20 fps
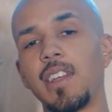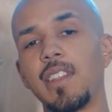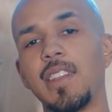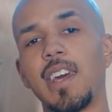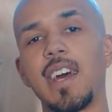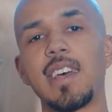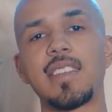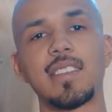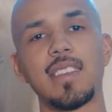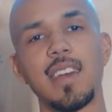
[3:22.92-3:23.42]

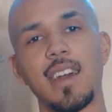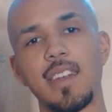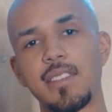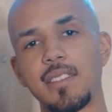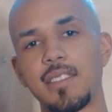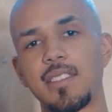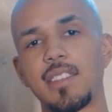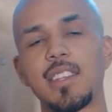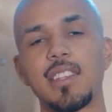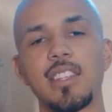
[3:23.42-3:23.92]
that's kind of
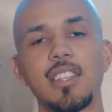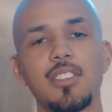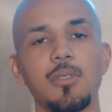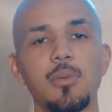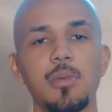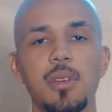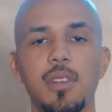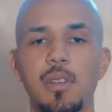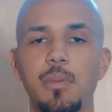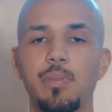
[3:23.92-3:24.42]
shit that
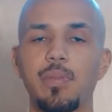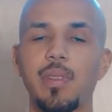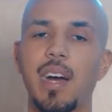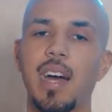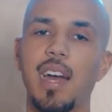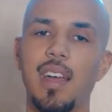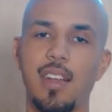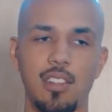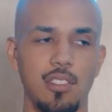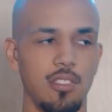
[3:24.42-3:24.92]
you can
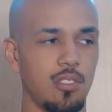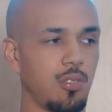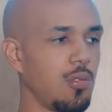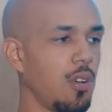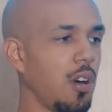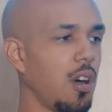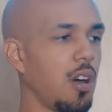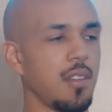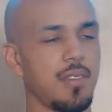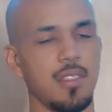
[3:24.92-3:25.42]
apply to
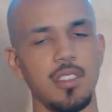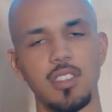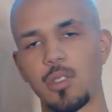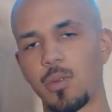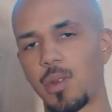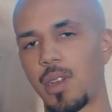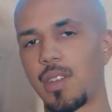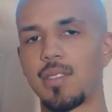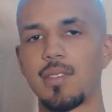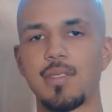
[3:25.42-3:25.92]
all
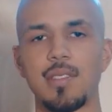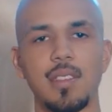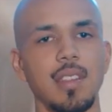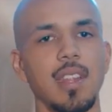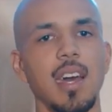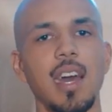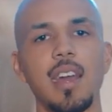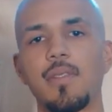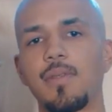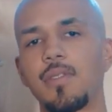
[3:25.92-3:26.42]
situations in
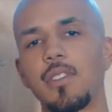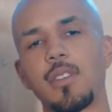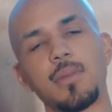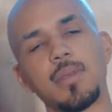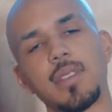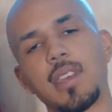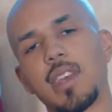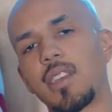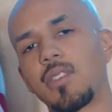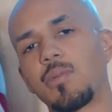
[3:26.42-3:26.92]
life, you know what I'm
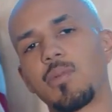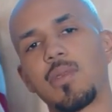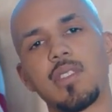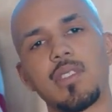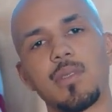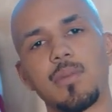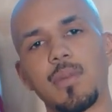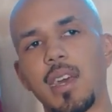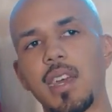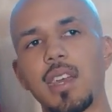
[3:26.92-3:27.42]
saying? It's
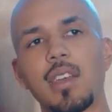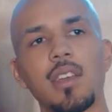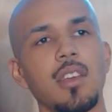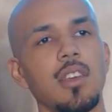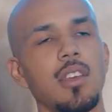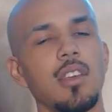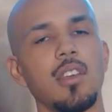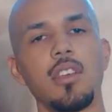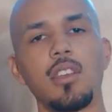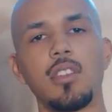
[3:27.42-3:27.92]
wisdom, like,
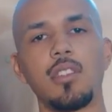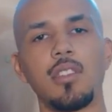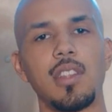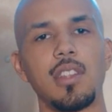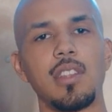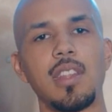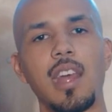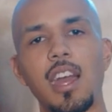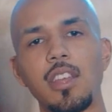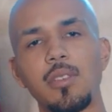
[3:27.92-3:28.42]

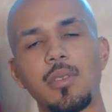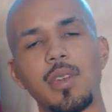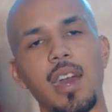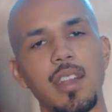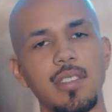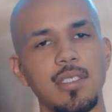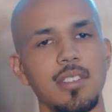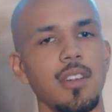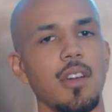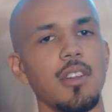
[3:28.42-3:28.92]
now you got
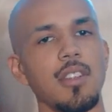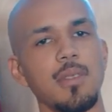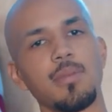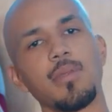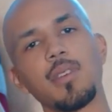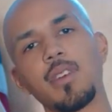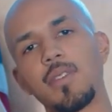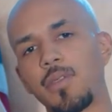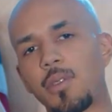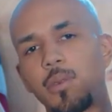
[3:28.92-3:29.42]
a starting
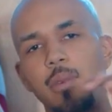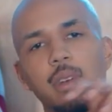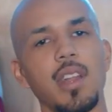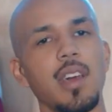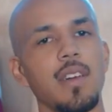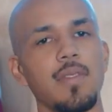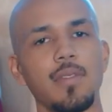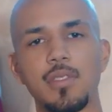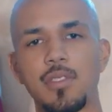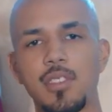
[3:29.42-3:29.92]
point for
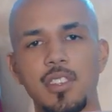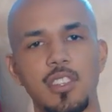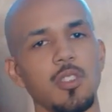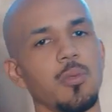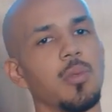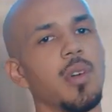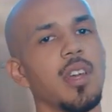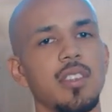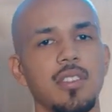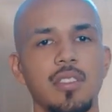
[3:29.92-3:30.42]
whatever
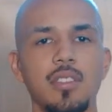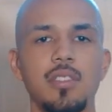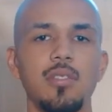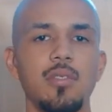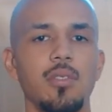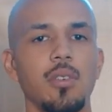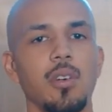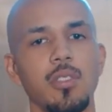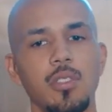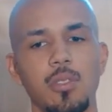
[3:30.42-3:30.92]
situation you're
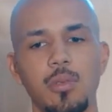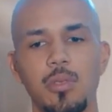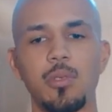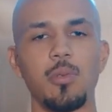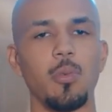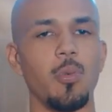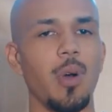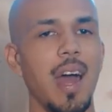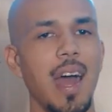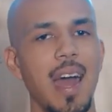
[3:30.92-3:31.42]
going through. You're
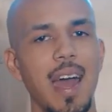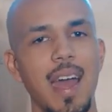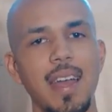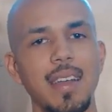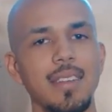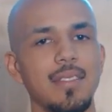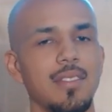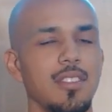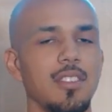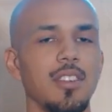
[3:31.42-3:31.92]

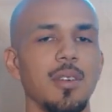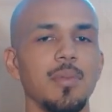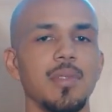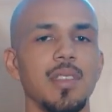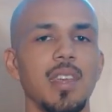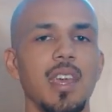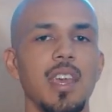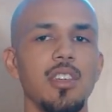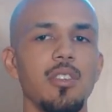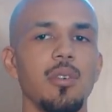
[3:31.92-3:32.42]
wise, you know what I'm
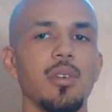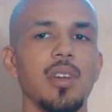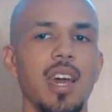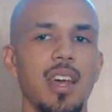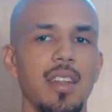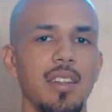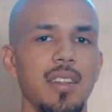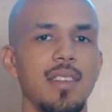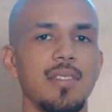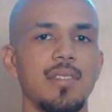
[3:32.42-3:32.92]
saying? You don't got
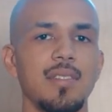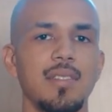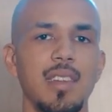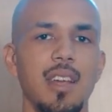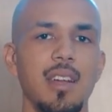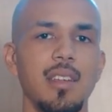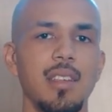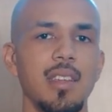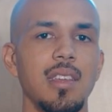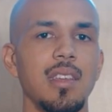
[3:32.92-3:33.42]
to
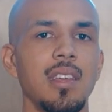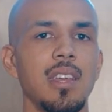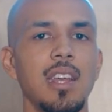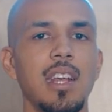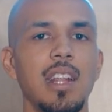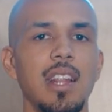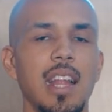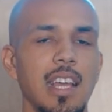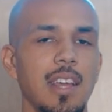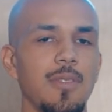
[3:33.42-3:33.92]
necessarily,
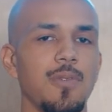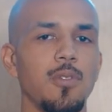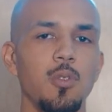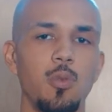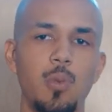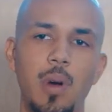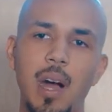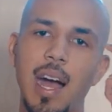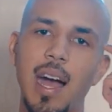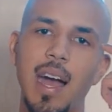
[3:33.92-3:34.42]
like, if you
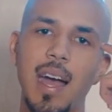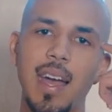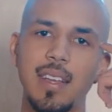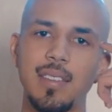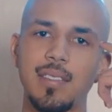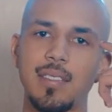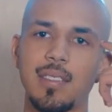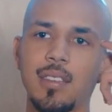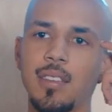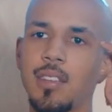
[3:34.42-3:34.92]

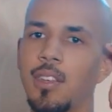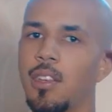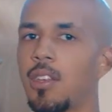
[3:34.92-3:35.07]
wise,